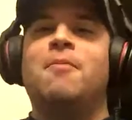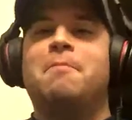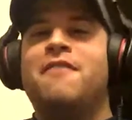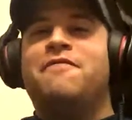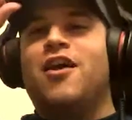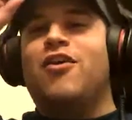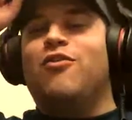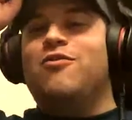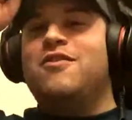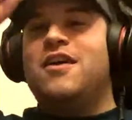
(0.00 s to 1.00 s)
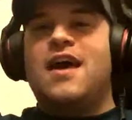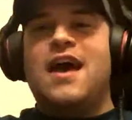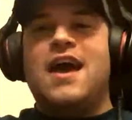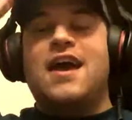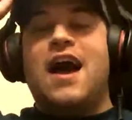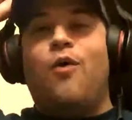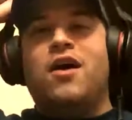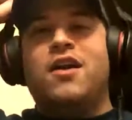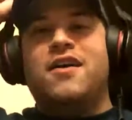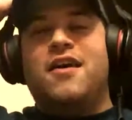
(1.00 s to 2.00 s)
Buffalo. Hey, I
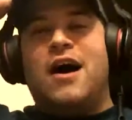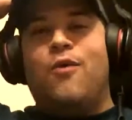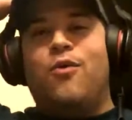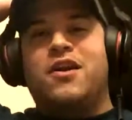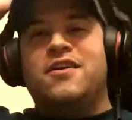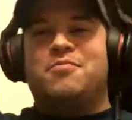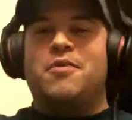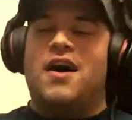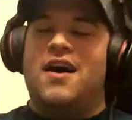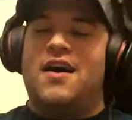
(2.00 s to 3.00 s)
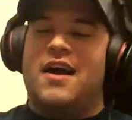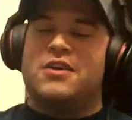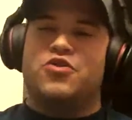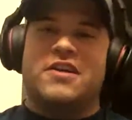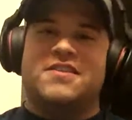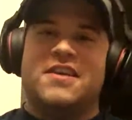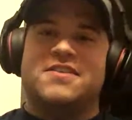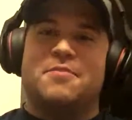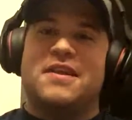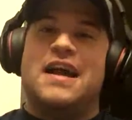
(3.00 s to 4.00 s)
wanna actually say
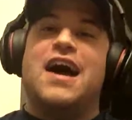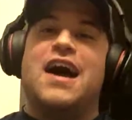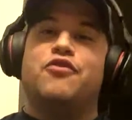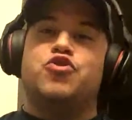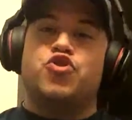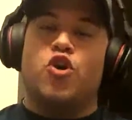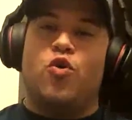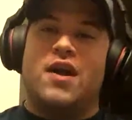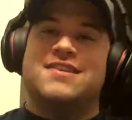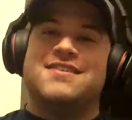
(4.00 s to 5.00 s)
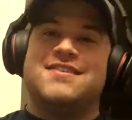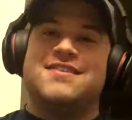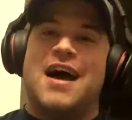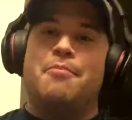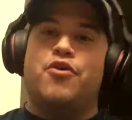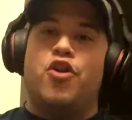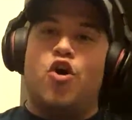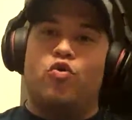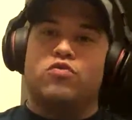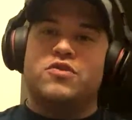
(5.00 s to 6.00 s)
something on the show on a somber
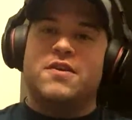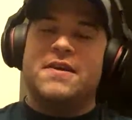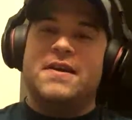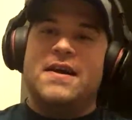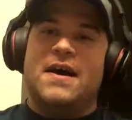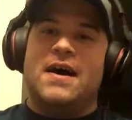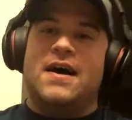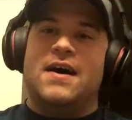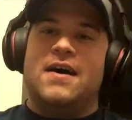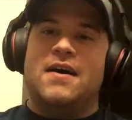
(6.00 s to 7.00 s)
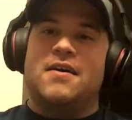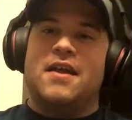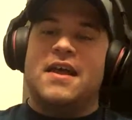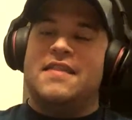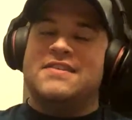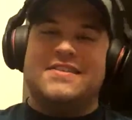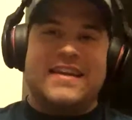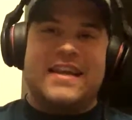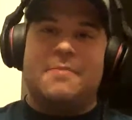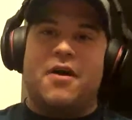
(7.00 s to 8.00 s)
note. In the
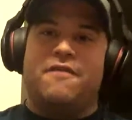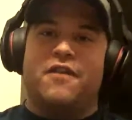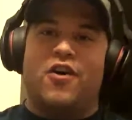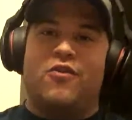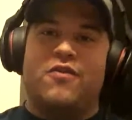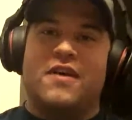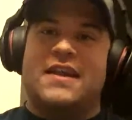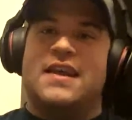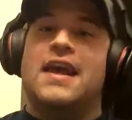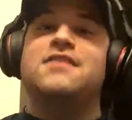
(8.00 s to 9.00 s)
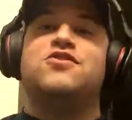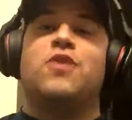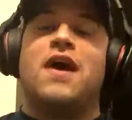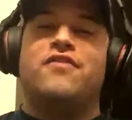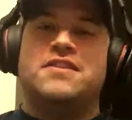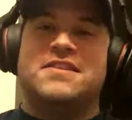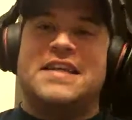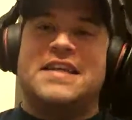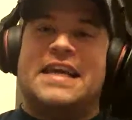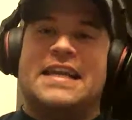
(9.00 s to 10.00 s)
city of Buffalo, in case you haven't
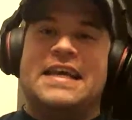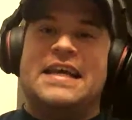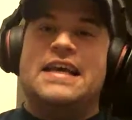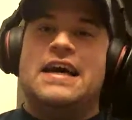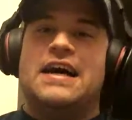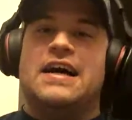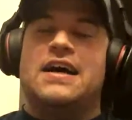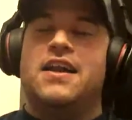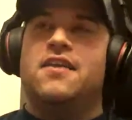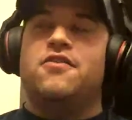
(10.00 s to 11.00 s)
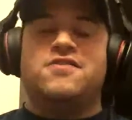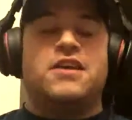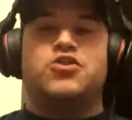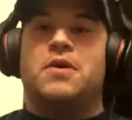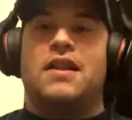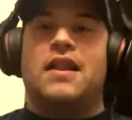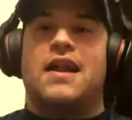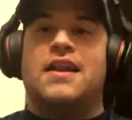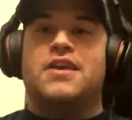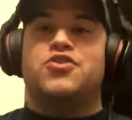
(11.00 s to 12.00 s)
seen, there's actually been a
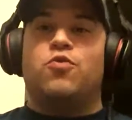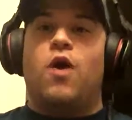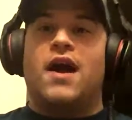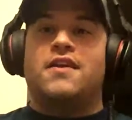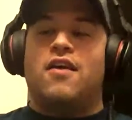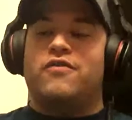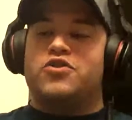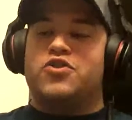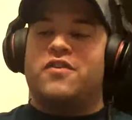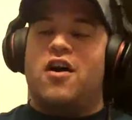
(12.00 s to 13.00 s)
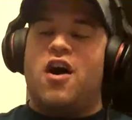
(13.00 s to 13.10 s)
lot of nationwide coverage of it.